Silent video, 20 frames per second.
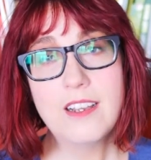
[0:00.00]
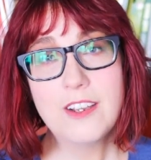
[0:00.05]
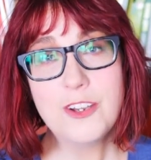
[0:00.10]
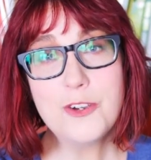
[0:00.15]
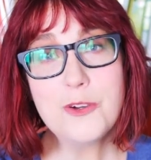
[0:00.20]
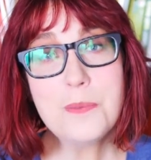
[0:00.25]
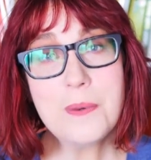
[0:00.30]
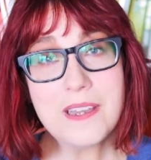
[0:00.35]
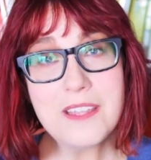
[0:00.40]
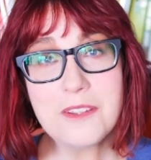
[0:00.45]

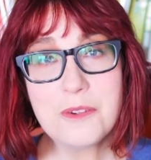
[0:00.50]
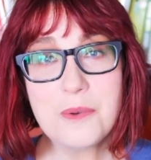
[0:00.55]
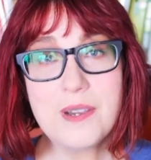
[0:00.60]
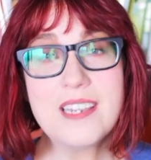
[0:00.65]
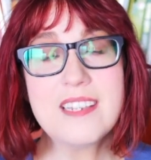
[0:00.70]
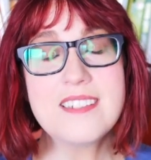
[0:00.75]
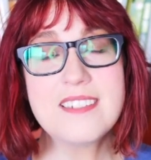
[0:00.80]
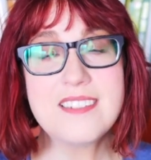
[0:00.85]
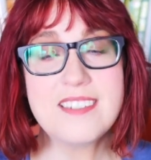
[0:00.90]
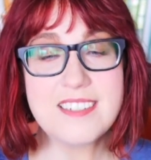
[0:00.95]
who, by the
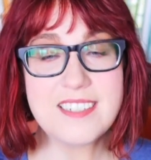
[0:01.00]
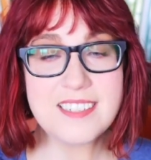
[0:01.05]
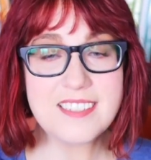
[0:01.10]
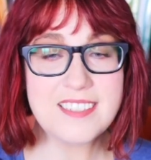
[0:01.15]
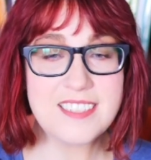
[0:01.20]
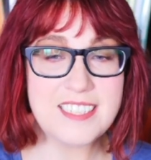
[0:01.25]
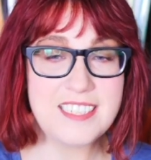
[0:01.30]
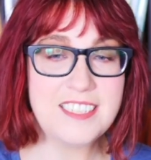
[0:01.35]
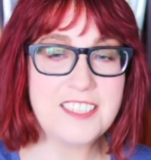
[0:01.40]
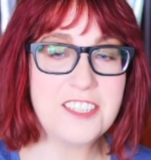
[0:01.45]
way, is
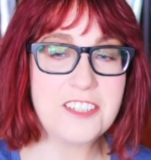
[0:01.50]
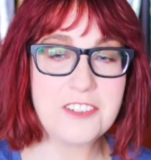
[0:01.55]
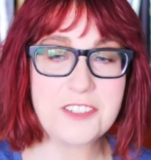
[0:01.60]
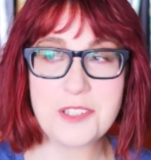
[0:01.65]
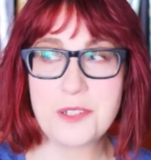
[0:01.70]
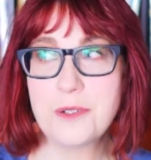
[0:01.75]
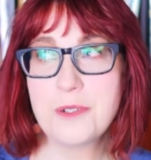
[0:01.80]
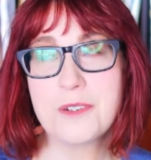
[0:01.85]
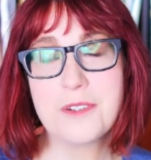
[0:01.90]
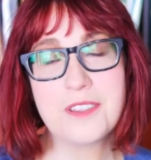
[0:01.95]
16
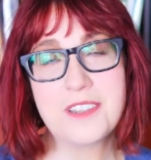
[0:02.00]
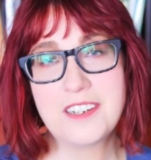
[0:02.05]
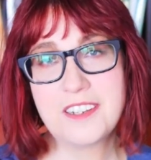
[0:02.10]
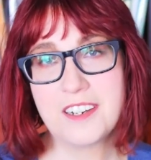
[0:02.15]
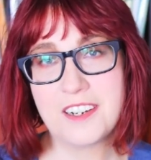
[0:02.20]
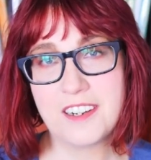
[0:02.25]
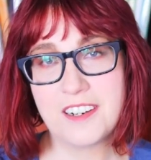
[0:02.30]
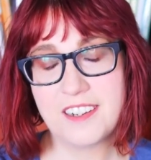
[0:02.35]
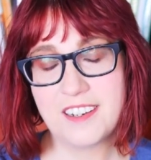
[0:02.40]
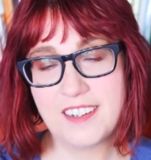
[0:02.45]
years older
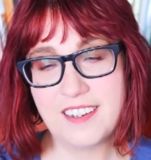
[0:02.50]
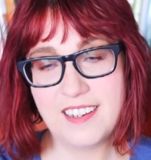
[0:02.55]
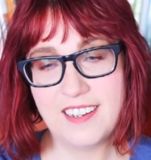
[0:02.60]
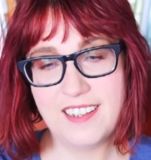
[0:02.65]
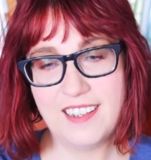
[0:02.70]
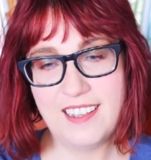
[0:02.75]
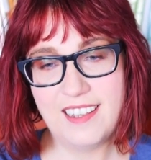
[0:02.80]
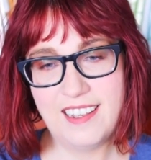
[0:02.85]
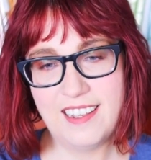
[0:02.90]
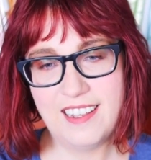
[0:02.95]
than her,
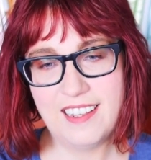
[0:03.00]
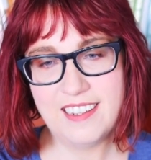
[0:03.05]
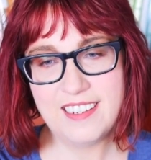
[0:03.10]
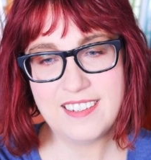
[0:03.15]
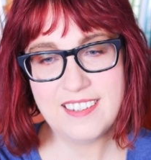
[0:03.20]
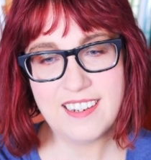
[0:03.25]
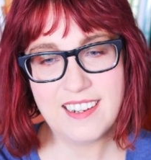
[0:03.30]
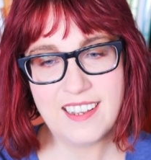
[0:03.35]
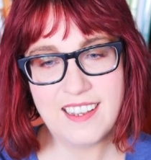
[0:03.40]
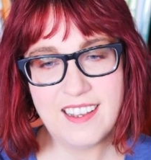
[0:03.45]

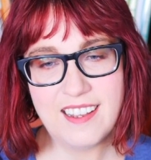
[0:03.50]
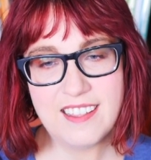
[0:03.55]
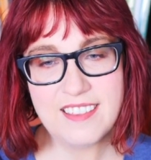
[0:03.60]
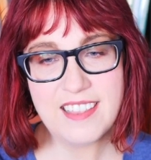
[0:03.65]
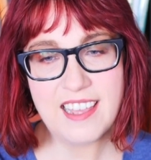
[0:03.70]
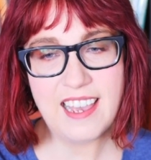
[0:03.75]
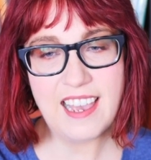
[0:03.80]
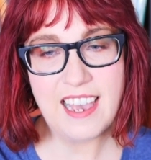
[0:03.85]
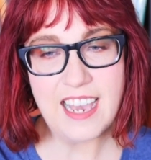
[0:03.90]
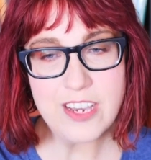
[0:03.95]
and
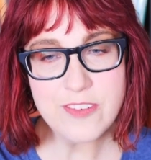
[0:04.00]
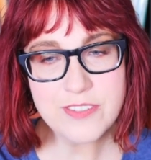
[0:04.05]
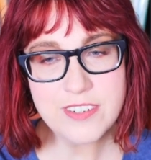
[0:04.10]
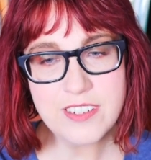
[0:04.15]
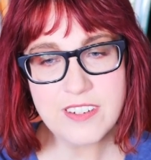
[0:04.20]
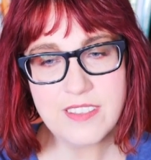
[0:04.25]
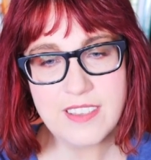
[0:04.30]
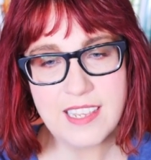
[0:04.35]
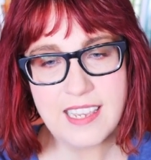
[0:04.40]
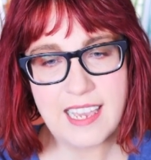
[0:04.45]
that
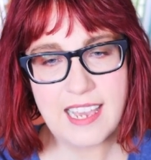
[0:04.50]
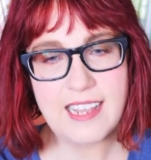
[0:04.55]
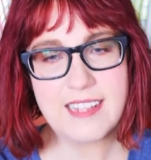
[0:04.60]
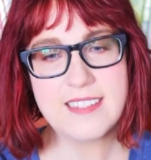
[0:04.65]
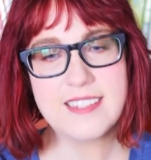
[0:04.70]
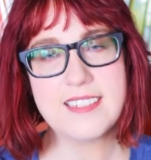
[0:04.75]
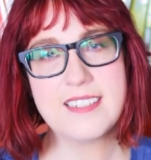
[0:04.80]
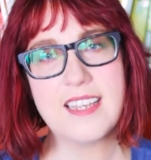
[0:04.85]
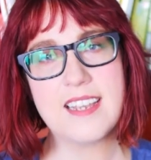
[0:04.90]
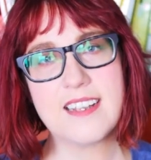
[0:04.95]
after they
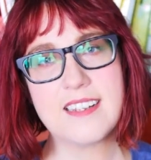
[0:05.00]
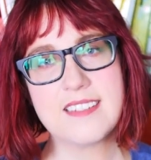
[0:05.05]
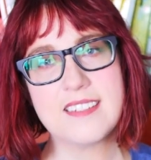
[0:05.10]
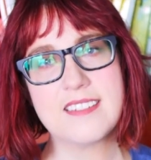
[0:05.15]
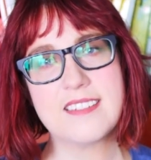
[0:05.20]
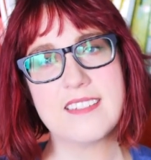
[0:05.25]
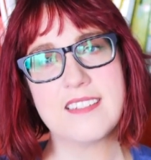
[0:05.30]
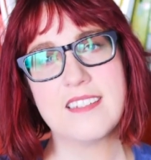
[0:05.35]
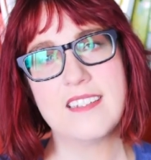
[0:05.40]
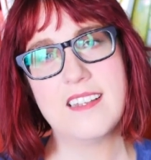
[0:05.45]
had
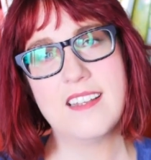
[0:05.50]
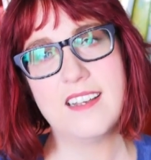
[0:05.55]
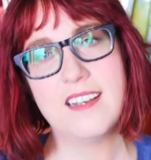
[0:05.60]
sex,